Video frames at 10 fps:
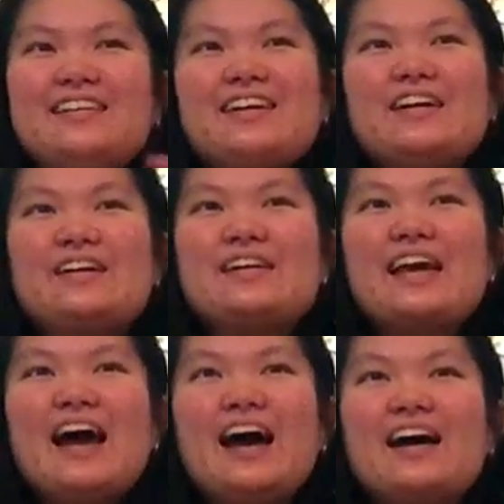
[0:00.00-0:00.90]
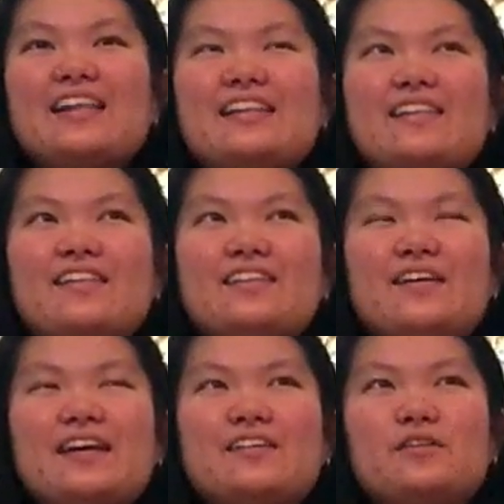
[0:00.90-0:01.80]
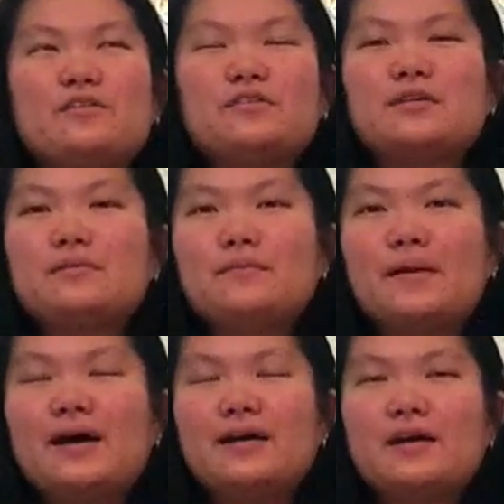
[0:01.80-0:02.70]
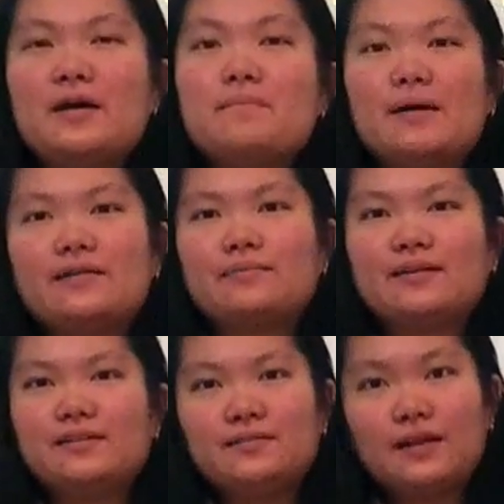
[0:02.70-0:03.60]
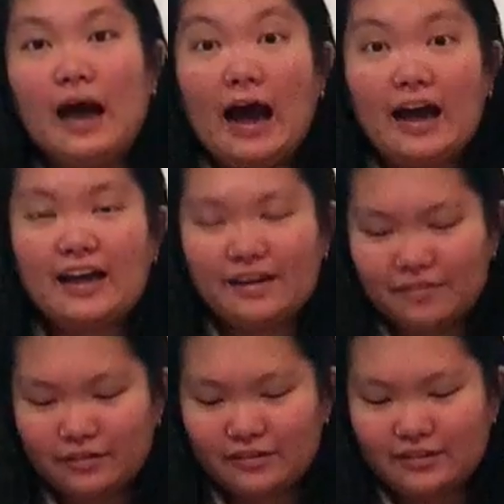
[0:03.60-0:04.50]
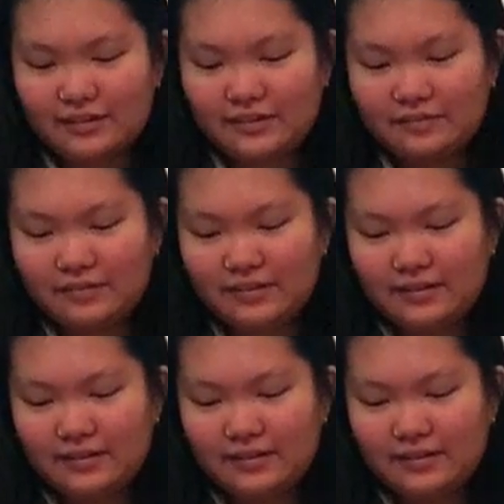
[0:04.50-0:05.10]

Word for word: So yeah, so I guess those are some of my best presents I ever received.